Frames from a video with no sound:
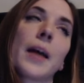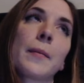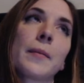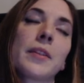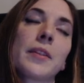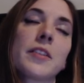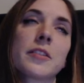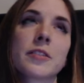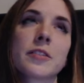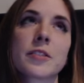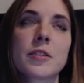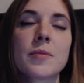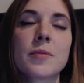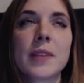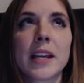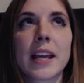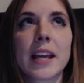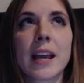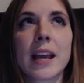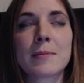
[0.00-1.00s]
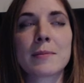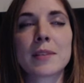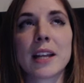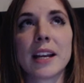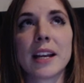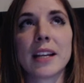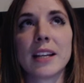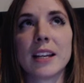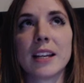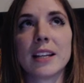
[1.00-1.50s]
There's so many games that
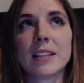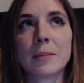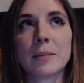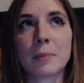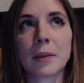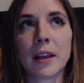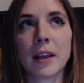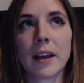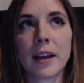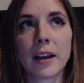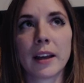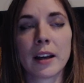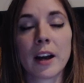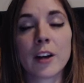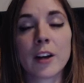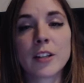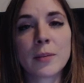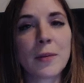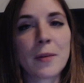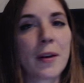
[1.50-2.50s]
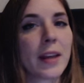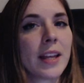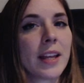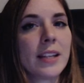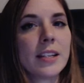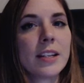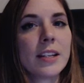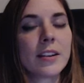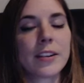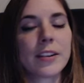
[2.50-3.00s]
I need to play. Are you talking about
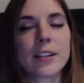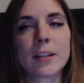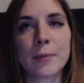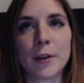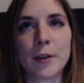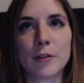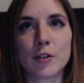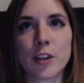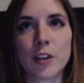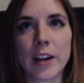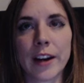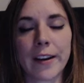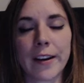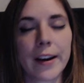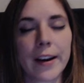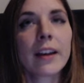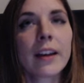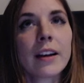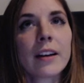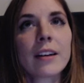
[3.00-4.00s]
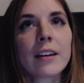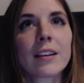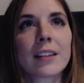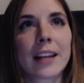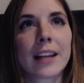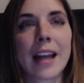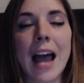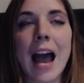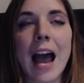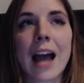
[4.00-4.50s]
indie or are you talking about generic?
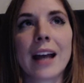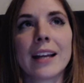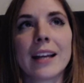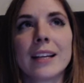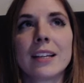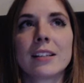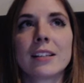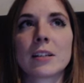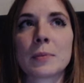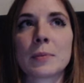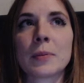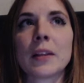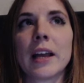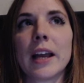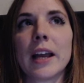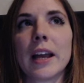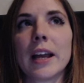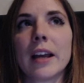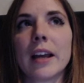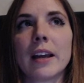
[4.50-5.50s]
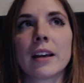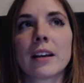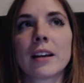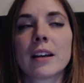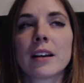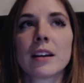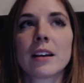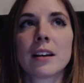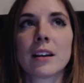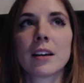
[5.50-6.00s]
Like, I need to play...
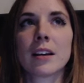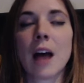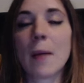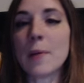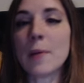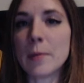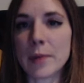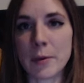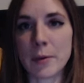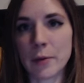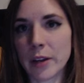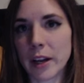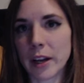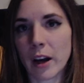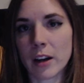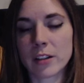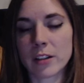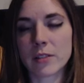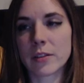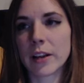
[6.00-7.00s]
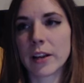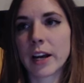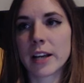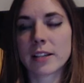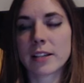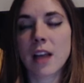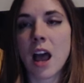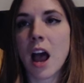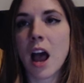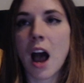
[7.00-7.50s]
I'm going to be really honest with you guys.
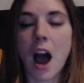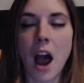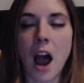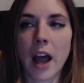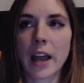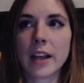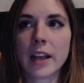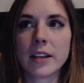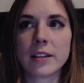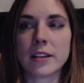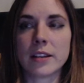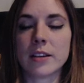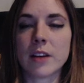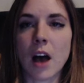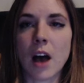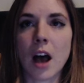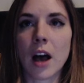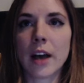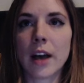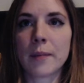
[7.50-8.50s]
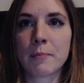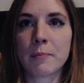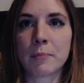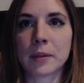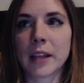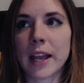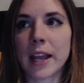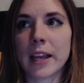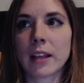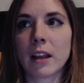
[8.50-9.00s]
I did not
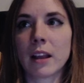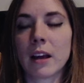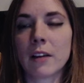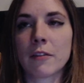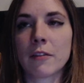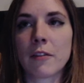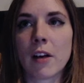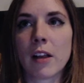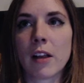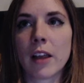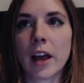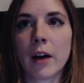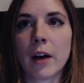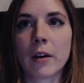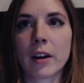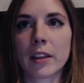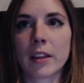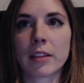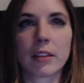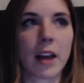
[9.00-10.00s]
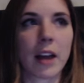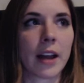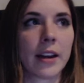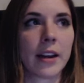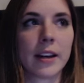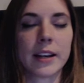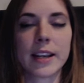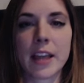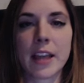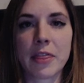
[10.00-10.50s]
play a lot of Fallout. I
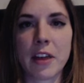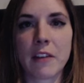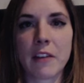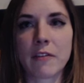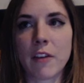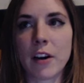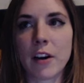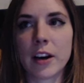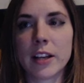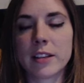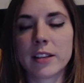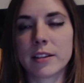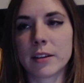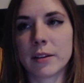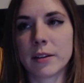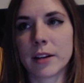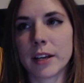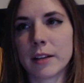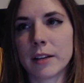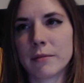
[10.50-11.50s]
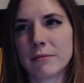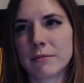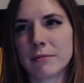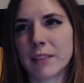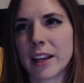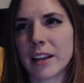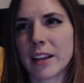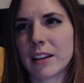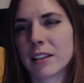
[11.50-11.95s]
didn't get that far into it. Like...